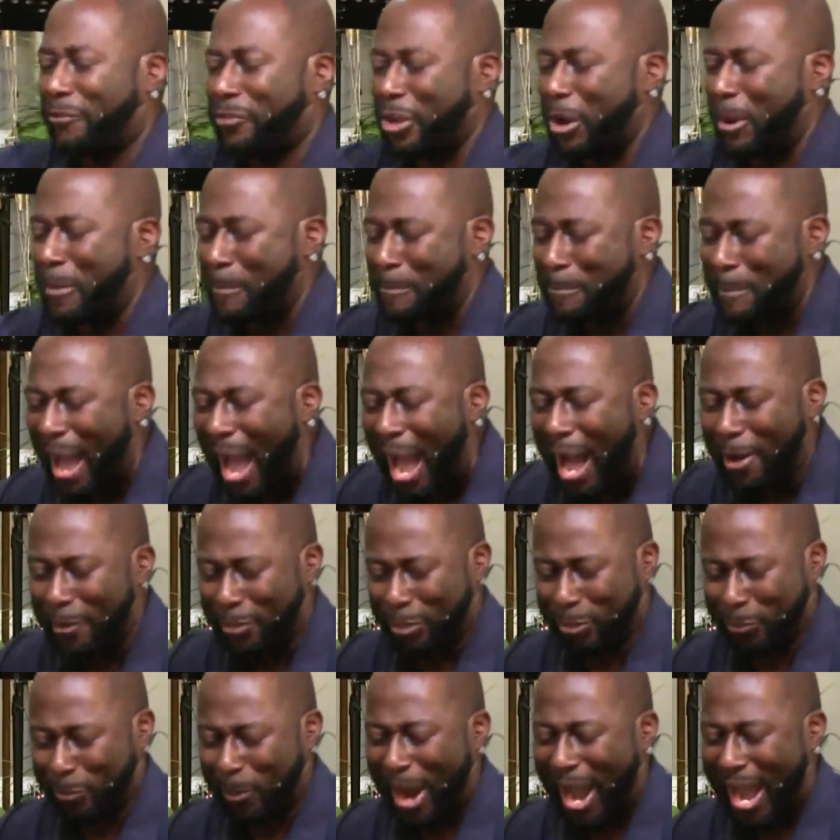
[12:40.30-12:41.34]
of your mouth
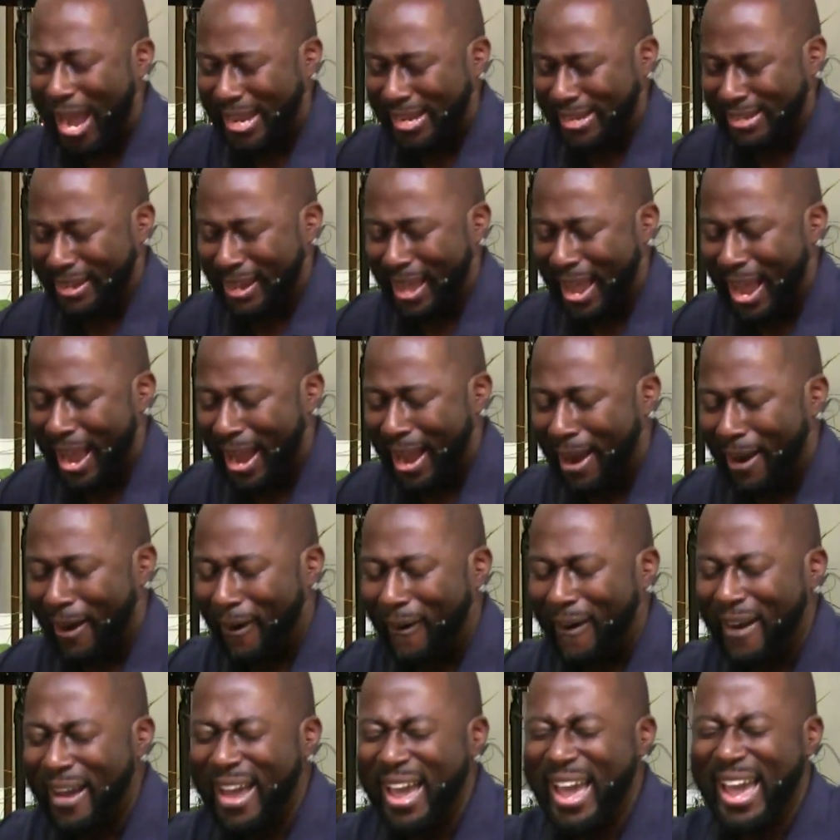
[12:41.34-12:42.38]
right now?
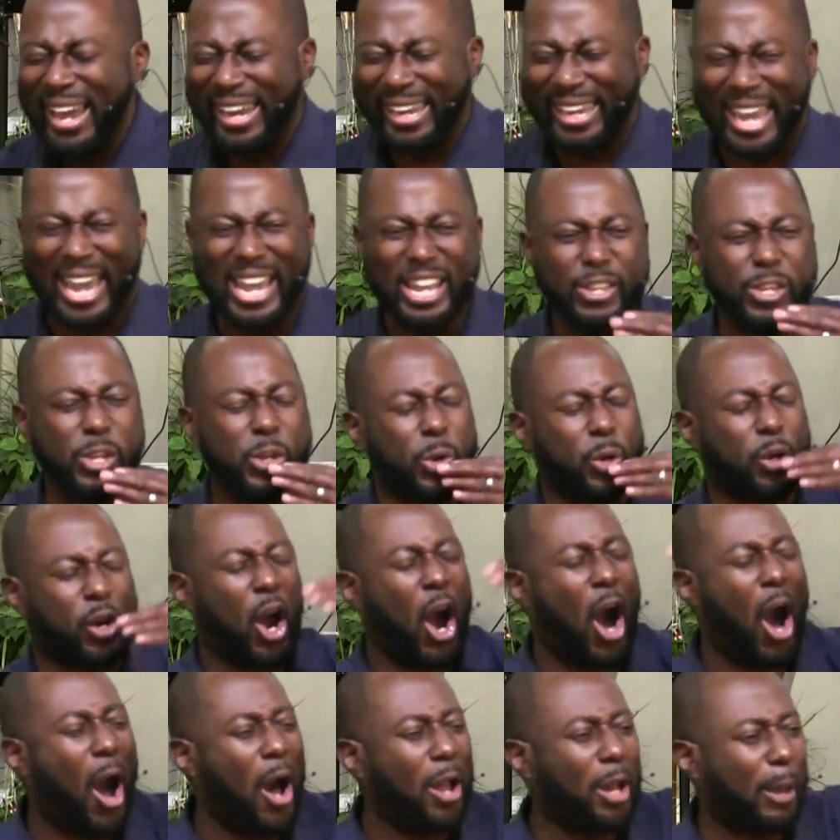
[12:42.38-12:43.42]
Can you
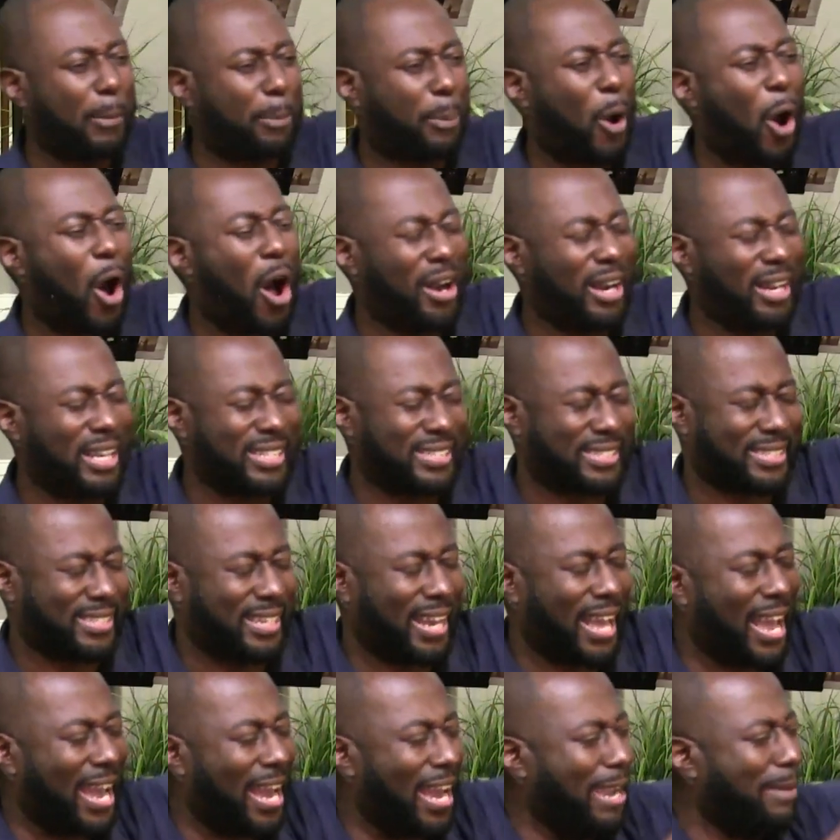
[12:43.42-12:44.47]
call upon his
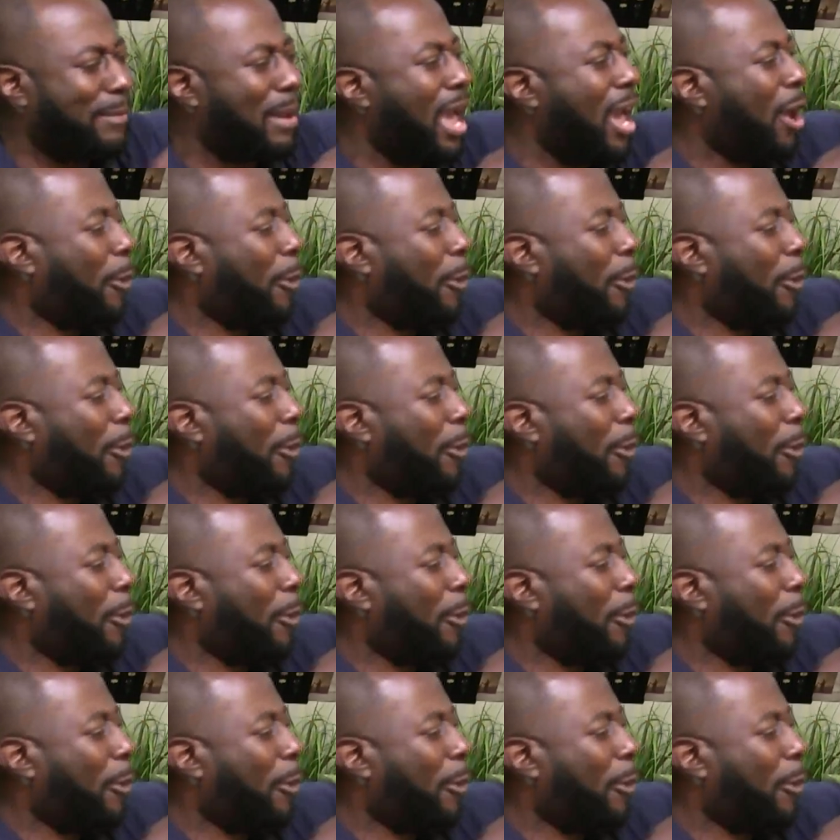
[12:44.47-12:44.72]
name